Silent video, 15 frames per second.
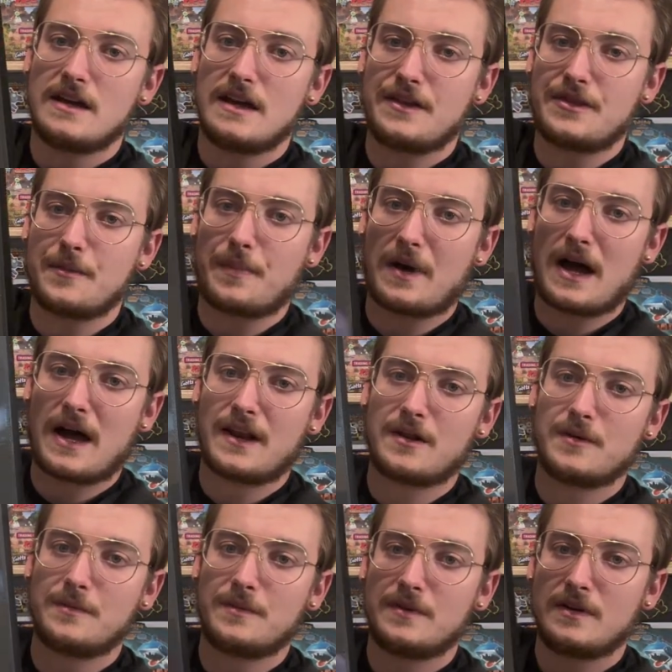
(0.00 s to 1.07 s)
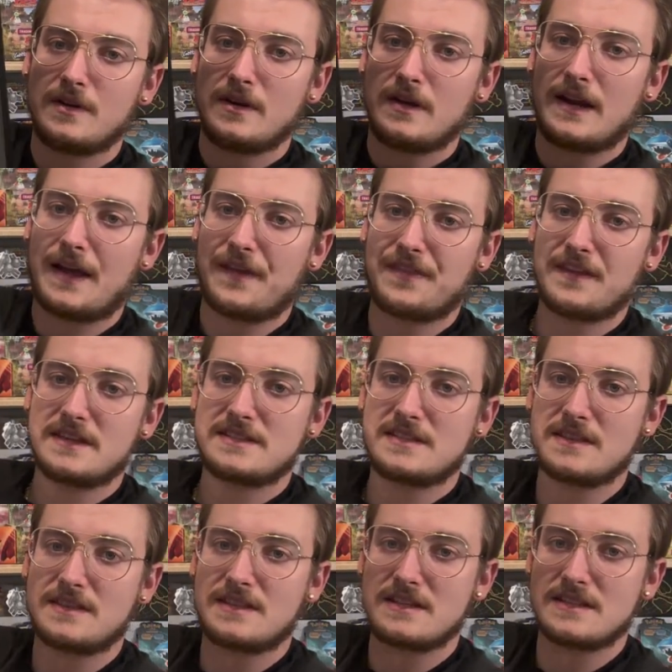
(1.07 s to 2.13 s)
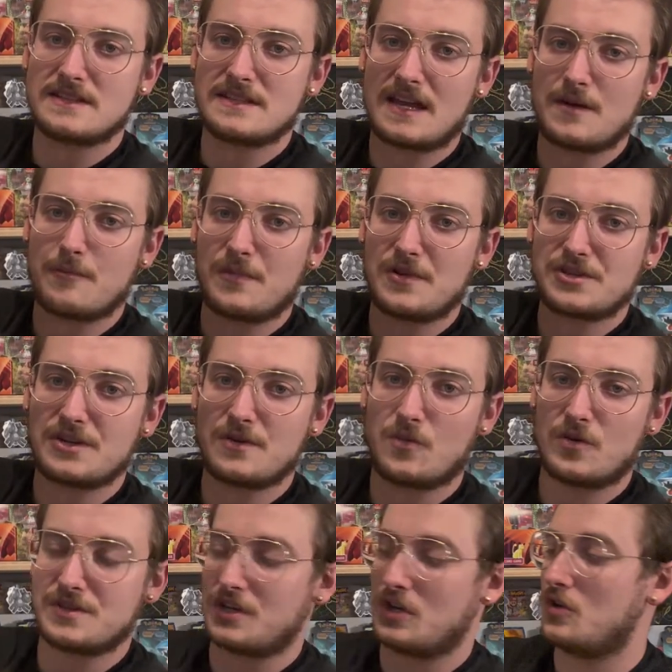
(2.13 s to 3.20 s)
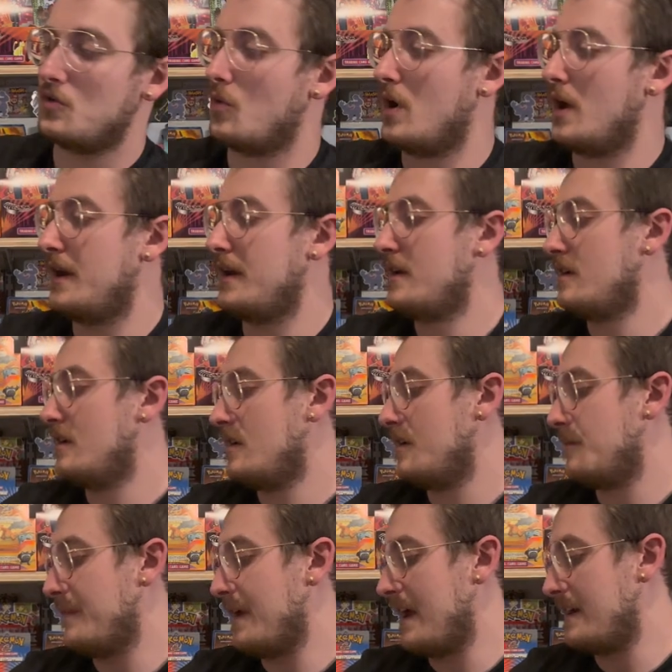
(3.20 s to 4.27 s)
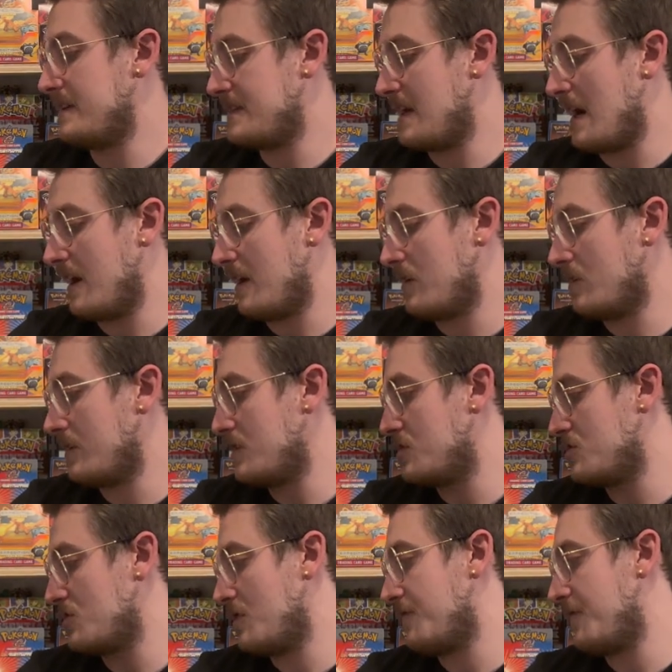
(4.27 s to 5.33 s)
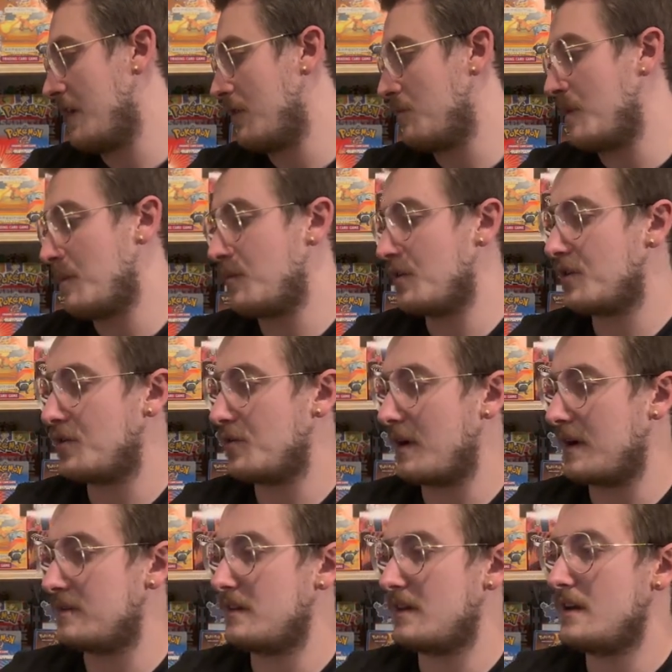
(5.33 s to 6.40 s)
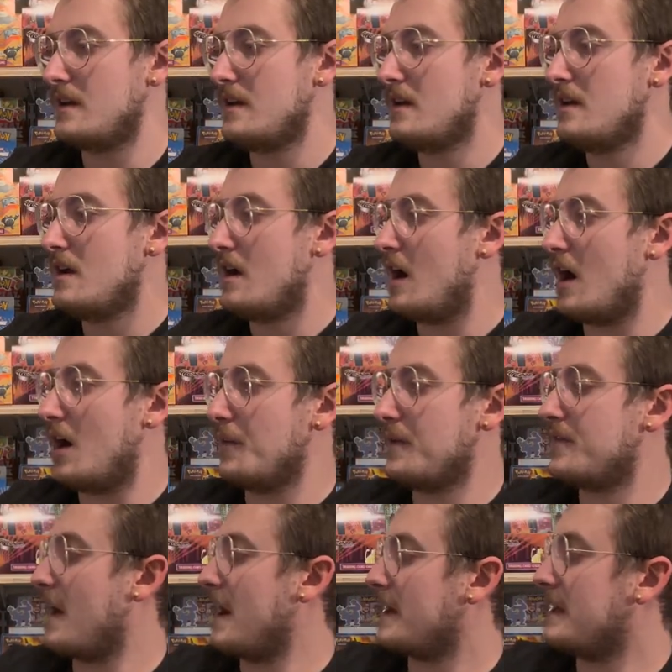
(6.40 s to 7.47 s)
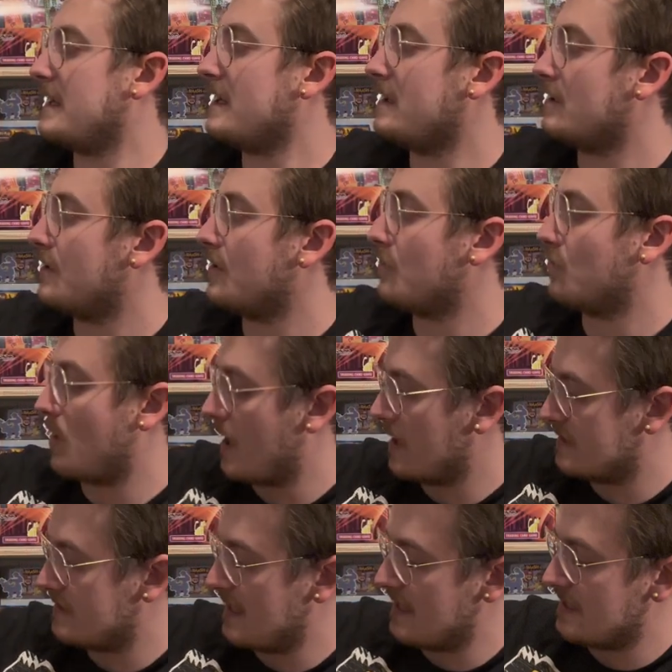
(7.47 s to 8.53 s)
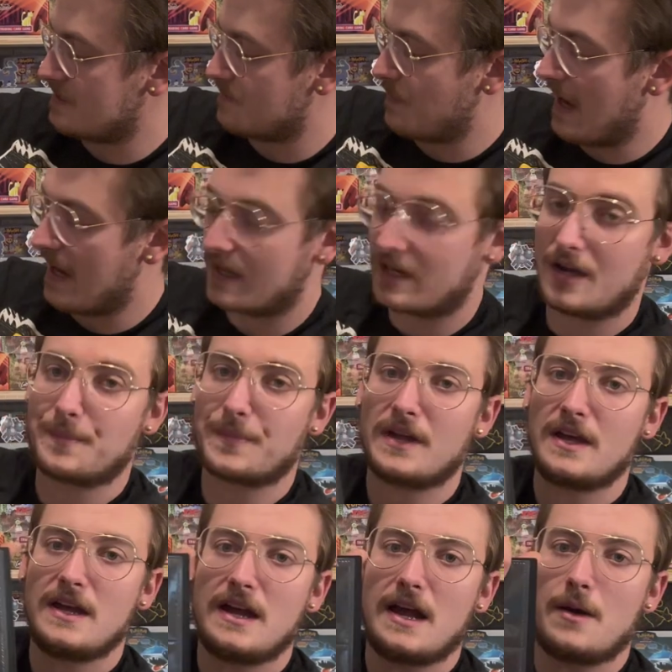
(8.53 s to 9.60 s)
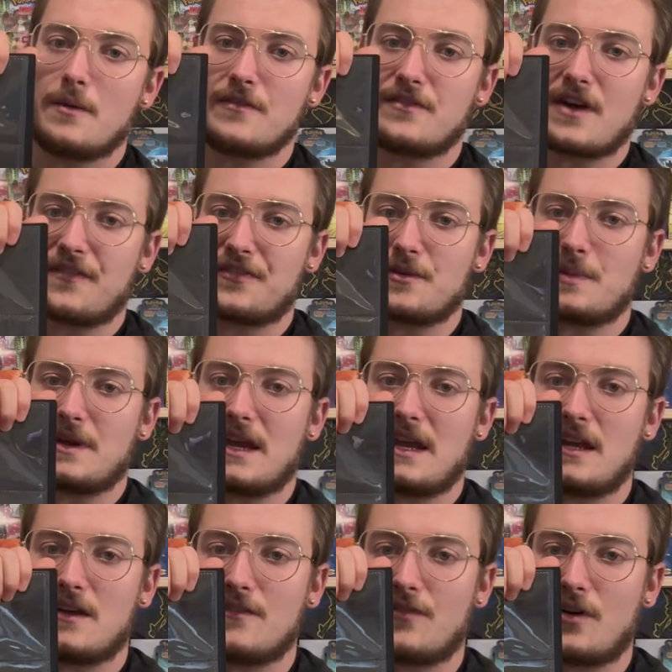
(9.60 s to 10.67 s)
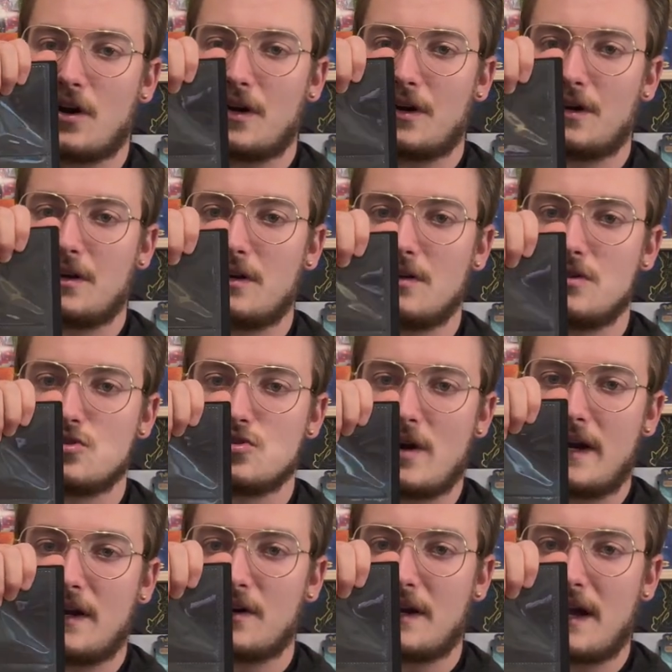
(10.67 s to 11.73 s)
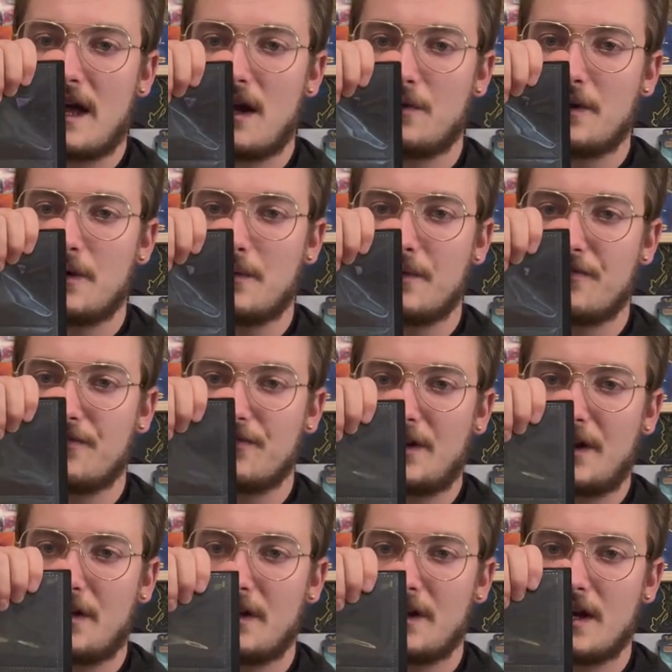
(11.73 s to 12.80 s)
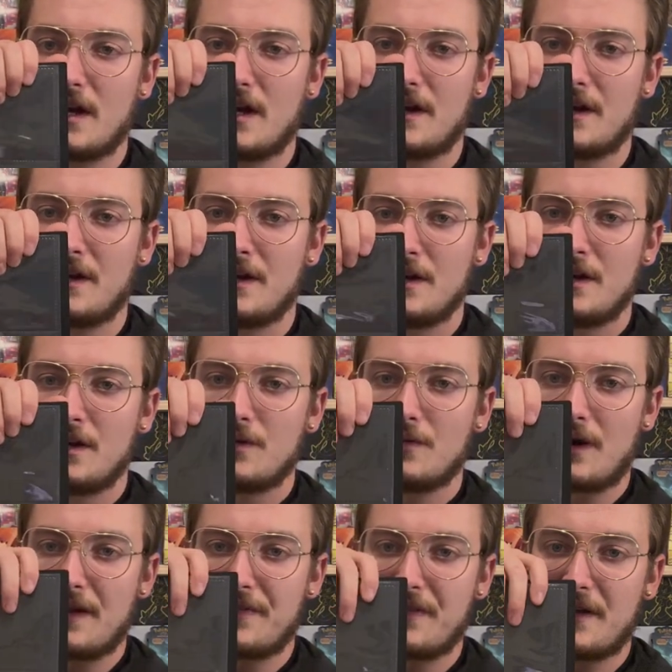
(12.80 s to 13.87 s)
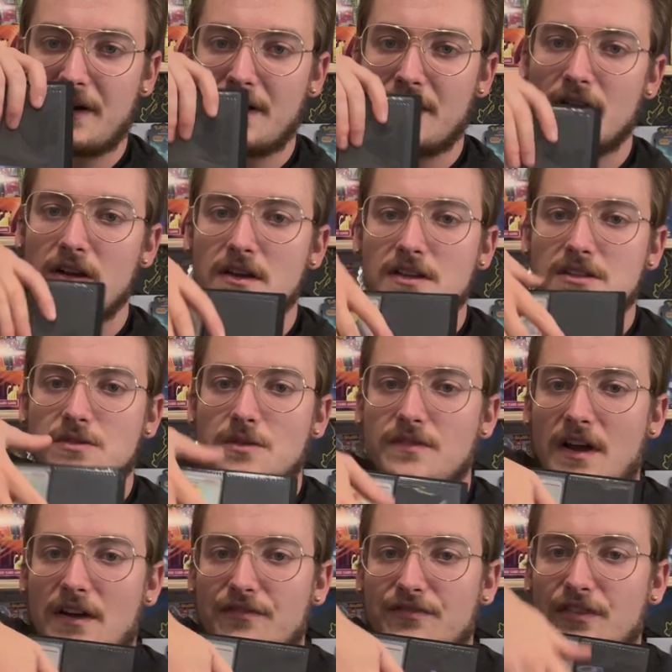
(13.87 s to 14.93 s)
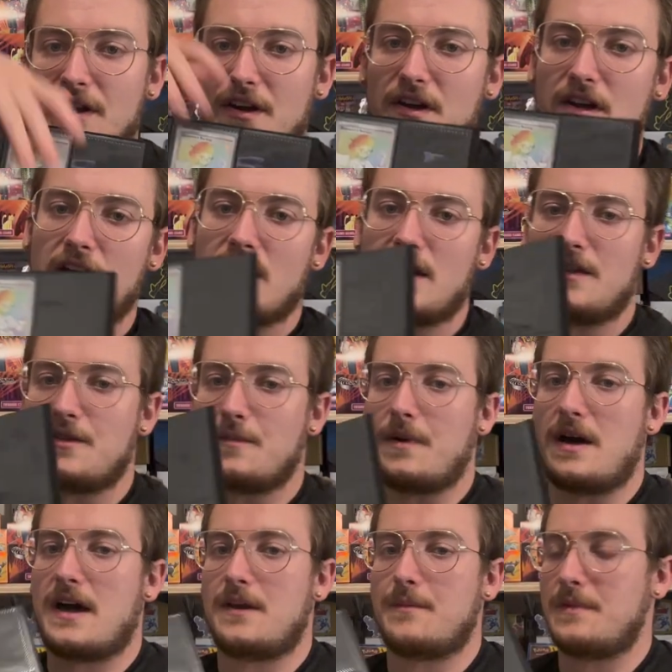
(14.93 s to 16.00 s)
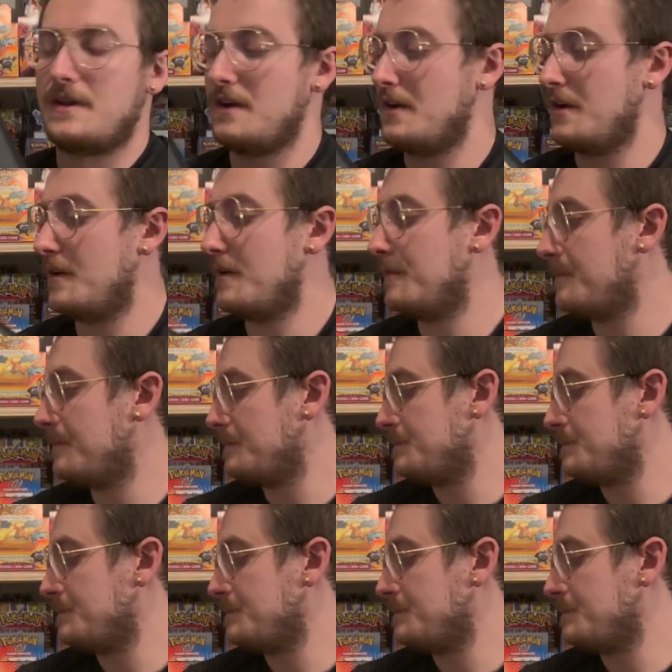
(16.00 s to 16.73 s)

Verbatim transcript: at the bottom. And I think Cynthia's Ambition was a good one. Not entirely sure if I remember correctly. Uh, we've got Kindler, Roxanne's Backup, and we've got the beginning of our trainer gallery with Flareon right there. So we've got Flareon at the bottom here.